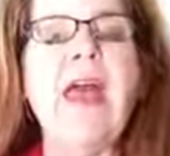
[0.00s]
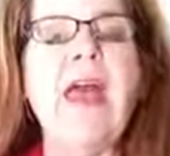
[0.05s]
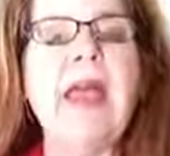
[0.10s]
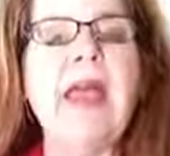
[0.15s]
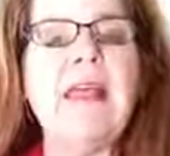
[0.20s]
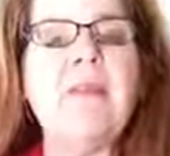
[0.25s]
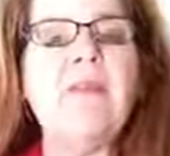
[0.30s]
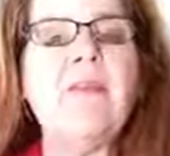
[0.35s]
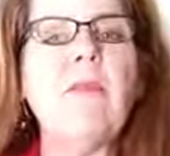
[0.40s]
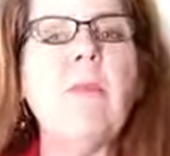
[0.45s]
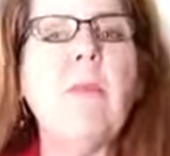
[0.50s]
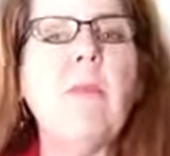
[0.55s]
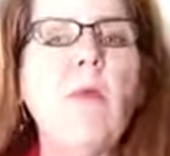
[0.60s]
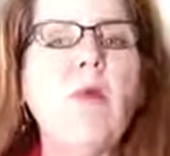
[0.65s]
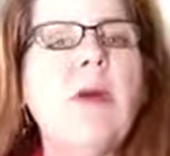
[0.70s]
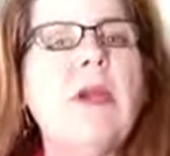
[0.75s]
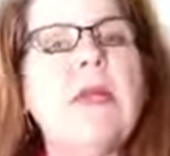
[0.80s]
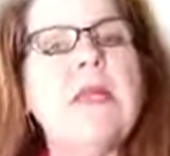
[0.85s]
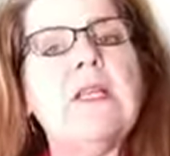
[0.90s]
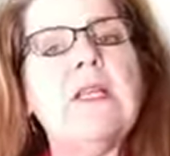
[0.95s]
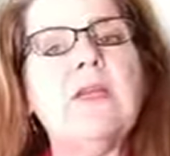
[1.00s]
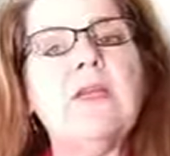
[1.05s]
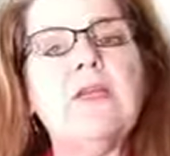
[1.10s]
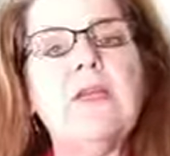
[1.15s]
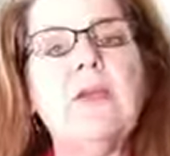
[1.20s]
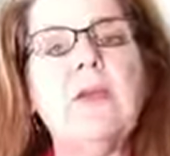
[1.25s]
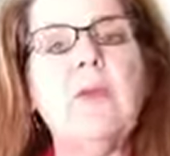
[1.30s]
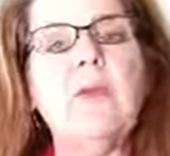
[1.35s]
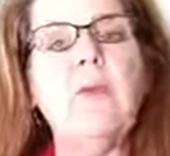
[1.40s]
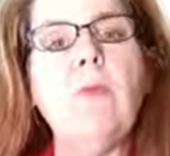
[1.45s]
And the more in
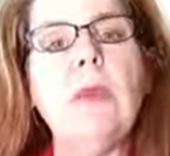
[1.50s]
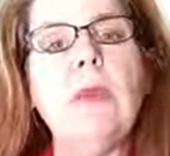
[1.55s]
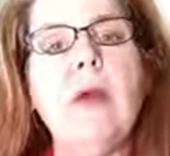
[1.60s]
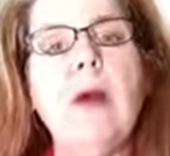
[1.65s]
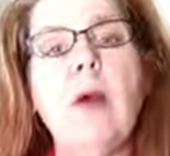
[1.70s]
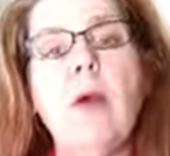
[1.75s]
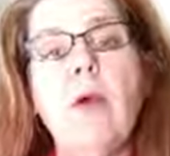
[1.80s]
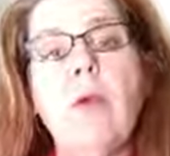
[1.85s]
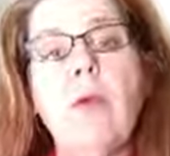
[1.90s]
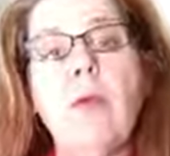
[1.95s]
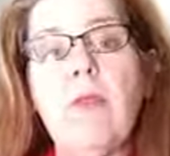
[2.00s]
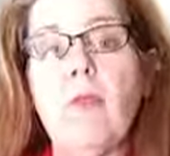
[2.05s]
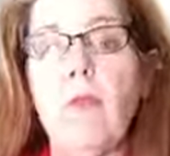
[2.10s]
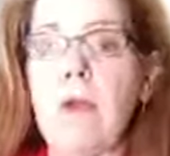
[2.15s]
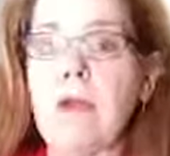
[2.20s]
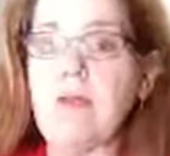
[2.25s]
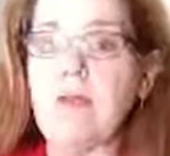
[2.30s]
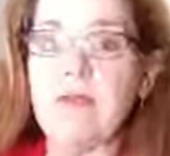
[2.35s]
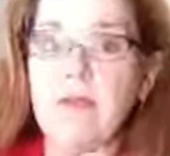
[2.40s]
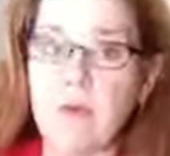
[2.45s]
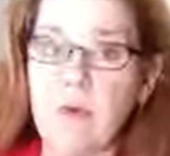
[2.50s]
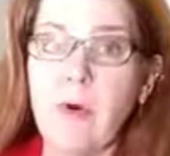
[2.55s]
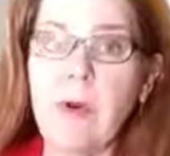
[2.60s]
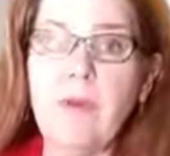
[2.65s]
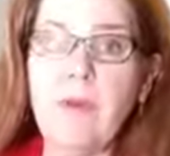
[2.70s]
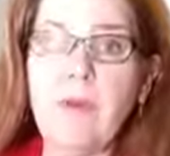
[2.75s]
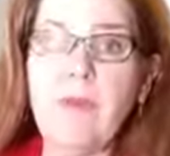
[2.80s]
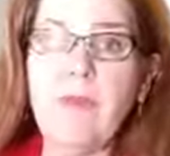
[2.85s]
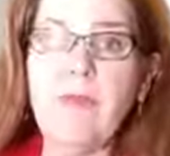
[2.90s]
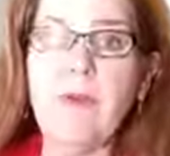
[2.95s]
tune we are with what's
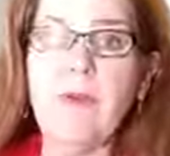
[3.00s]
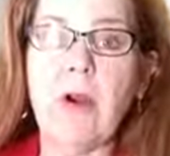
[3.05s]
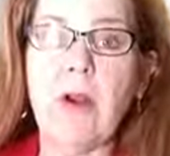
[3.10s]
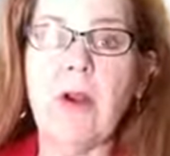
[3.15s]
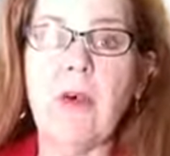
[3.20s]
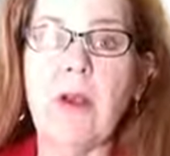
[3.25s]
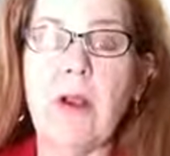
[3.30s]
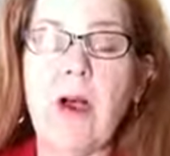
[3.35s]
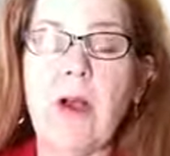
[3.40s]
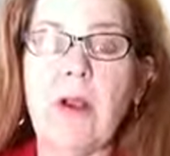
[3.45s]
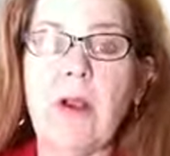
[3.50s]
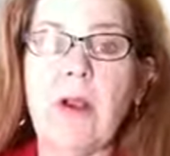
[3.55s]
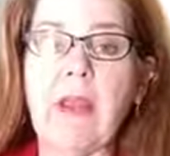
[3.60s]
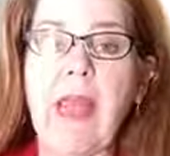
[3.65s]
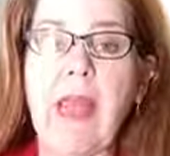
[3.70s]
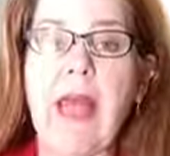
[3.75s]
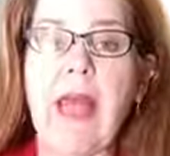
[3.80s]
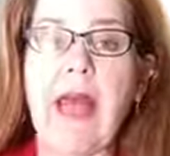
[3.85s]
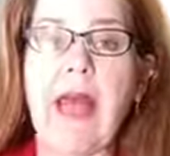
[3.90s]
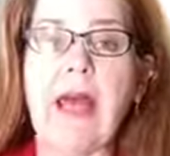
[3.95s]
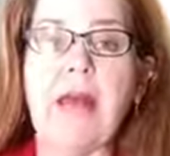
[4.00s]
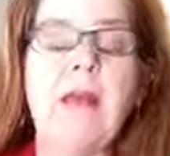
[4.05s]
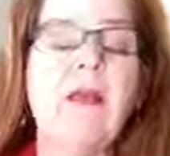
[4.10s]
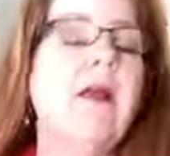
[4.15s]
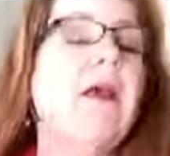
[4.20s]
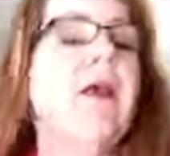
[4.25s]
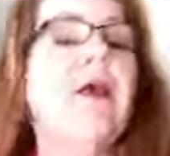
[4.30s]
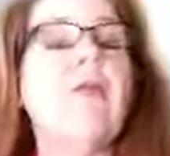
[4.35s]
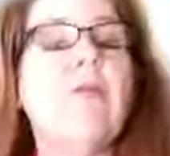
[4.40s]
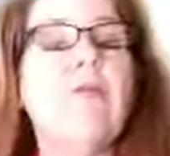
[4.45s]
normal for our dog or cat,
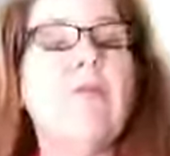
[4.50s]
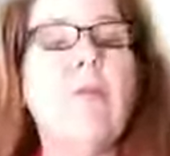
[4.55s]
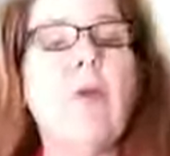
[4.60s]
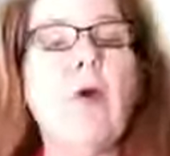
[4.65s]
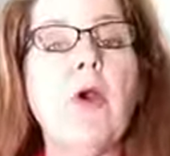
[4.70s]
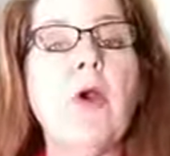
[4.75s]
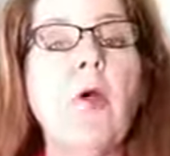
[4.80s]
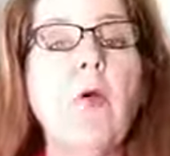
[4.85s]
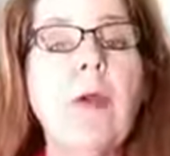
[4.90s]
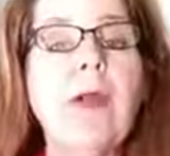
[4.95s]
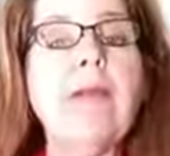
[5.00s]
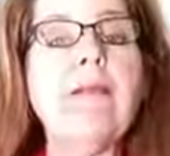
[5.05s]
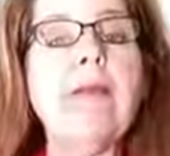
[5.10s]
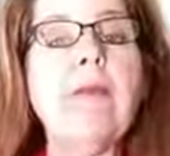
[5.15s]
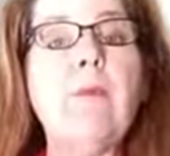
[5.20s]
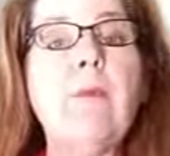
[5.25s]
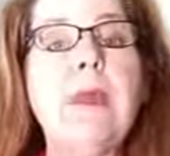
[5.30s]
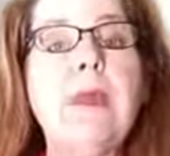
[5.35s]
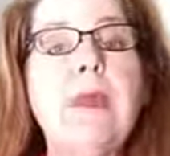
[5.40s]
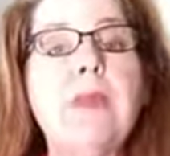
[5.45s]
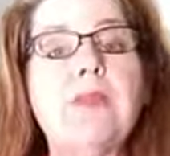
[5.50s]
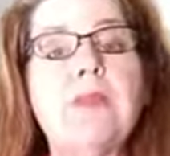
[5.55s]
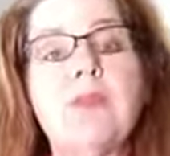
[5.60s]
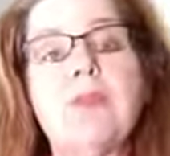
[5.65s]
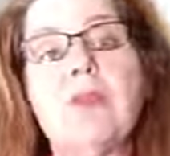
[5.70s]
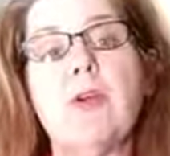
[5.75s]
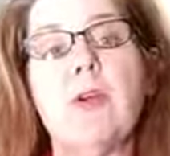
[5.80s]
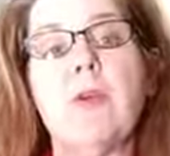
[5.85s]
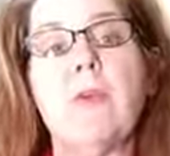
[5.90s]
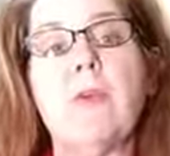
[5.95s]
the more quickly we can
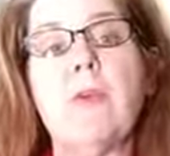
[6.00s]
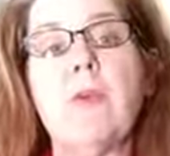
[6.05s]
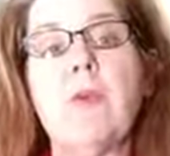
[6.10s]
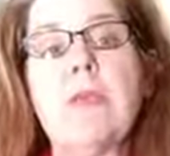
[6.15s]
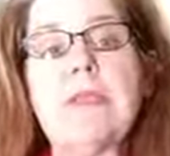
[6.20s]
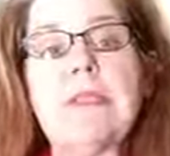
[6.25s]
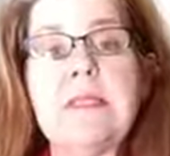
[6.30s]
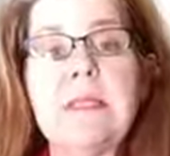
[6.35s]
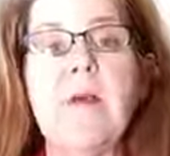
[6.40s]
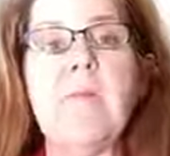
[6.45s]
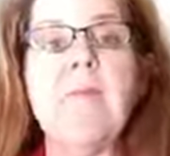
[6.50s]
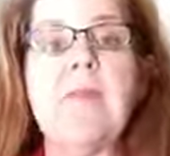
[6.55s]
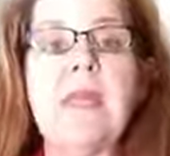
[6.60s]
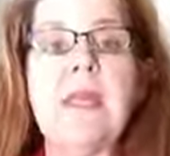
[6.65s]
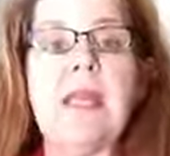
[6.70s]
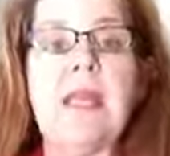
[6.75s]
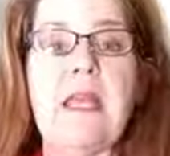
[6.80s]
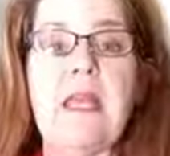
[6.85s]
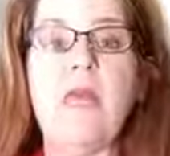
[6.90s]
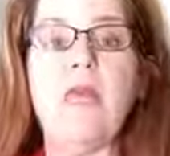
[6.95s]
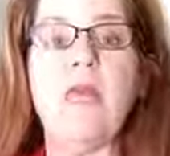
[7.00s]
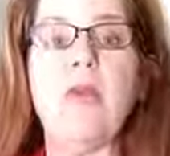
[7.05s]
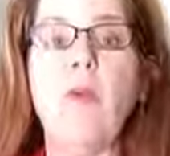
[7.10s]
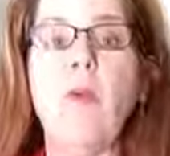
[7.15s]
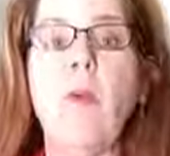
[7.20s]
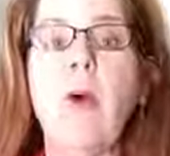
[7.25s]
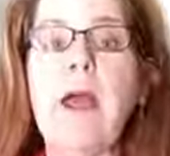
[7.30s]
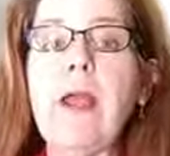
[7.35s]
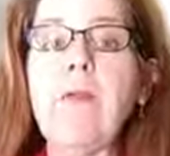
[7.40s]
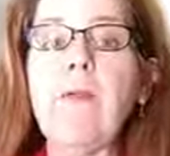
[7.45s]
determine when something isn't
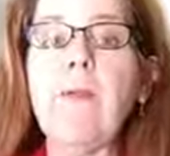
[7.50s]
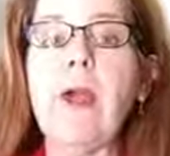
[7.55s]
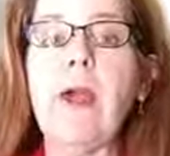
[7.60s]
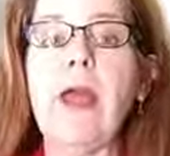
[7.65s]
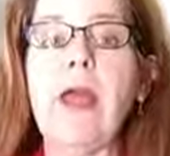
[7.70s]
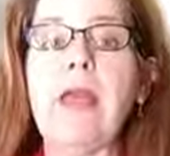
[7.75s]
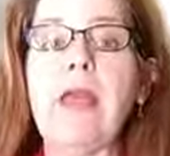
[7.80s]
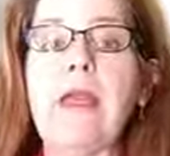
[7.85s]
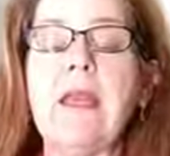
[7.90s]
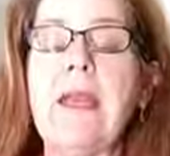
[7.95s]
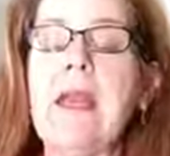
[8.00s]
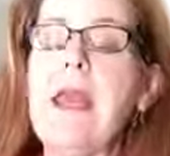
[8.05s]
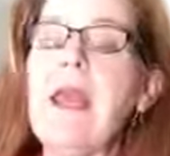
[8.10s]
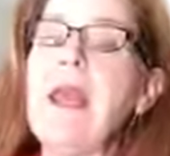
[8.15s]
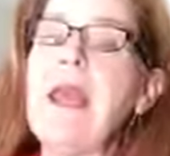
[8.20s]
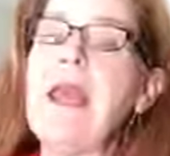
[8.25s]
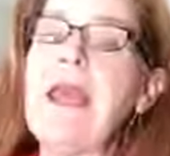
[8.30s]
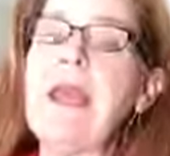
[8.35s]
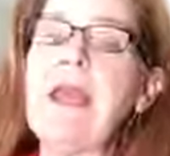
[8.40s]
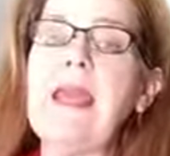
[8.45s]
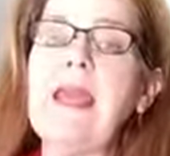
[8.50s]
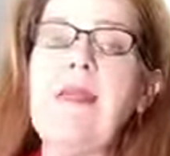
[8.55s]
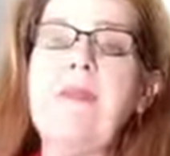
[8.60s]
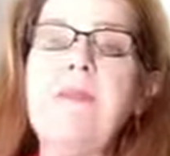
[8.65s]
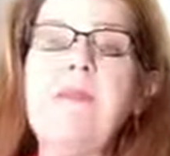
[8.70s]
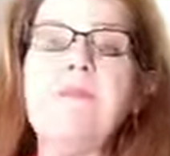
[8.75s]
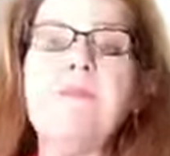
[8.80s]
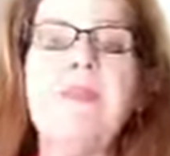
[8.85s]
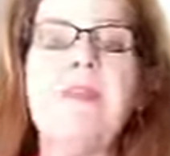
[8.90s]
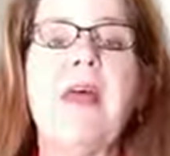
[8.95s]
quite right and get
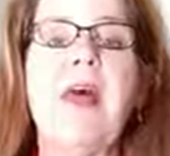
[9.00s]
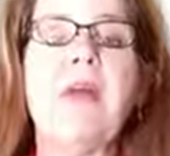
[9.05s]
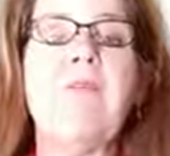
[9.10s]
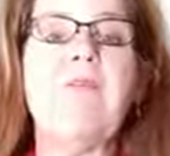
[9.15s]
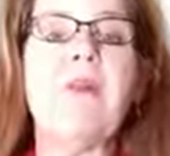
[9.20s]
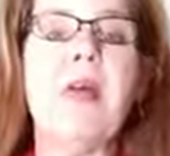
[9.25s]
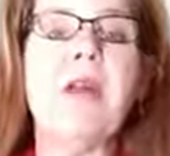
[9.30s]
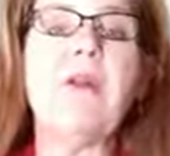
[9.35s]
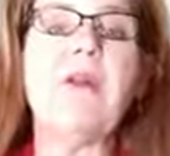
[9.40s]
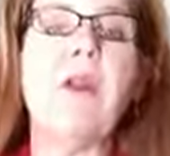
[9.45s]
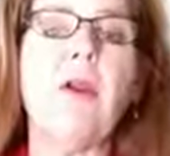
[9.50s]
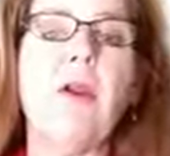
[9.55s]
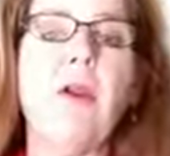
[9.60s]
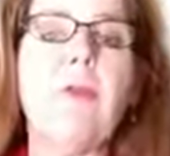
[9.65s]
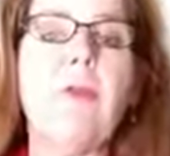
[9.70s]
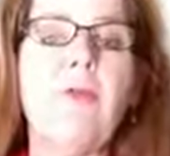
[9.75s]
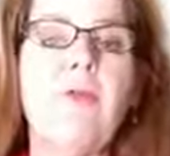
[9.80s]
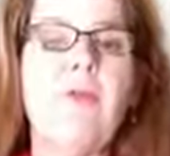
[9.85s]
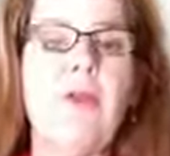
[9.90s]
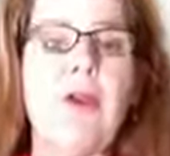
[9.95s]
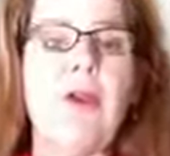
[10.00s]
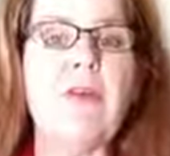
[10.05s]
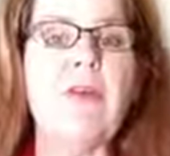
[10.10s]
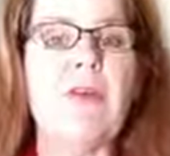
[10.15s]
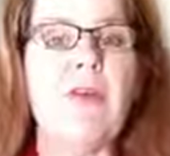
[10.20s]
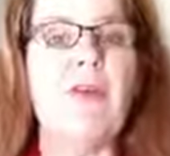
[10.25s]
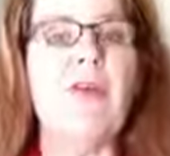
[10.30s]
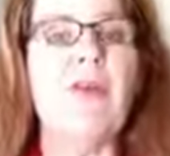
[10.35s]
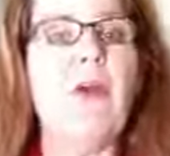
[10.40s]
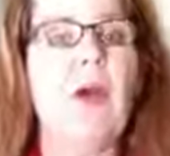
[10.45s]
them to that veterinary
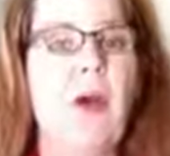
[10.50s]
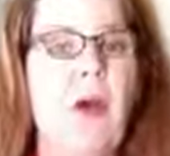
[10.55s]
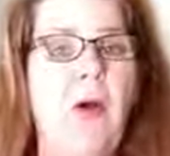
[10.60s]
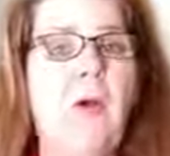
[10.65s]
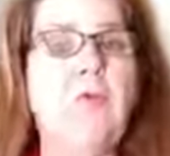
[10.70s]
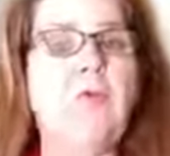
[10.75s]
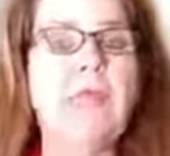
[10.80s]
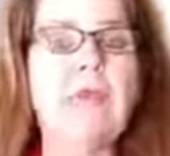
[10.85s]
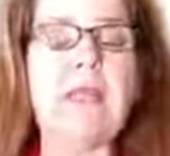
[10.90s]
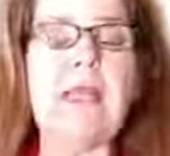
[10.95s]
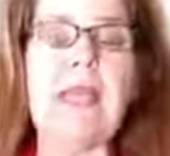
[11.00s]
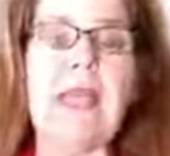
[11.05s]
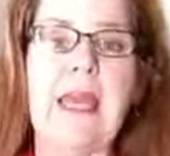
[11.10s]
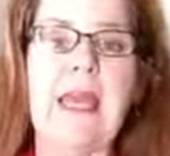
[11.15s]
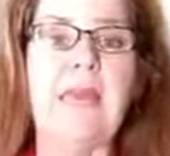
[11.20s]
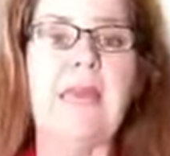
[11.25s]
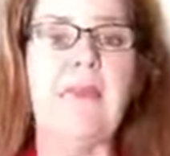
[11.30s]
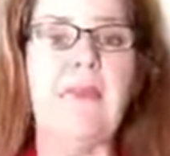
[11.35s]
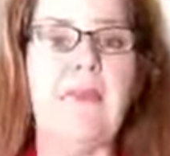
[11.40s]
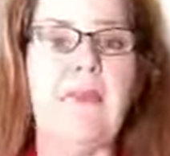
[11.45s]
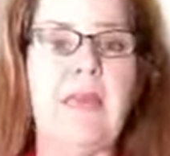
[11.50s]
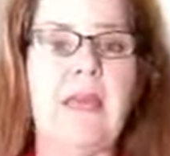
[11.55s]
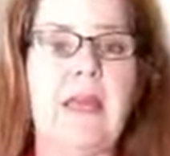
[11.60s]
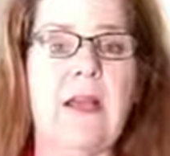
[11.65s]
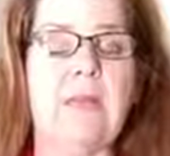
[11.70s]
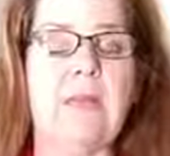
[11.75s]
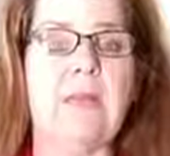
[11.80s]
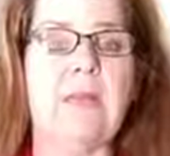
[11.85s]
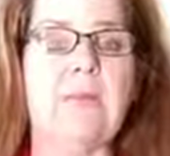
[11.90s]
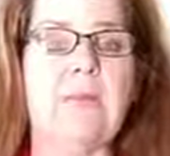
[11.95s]
professional to hopefully get it
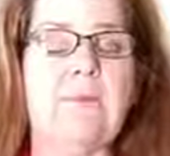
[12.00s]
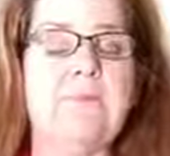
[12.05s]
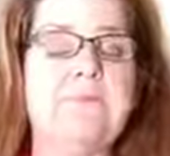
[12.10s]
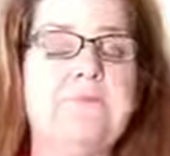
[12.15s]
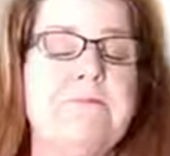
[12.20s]
fixed.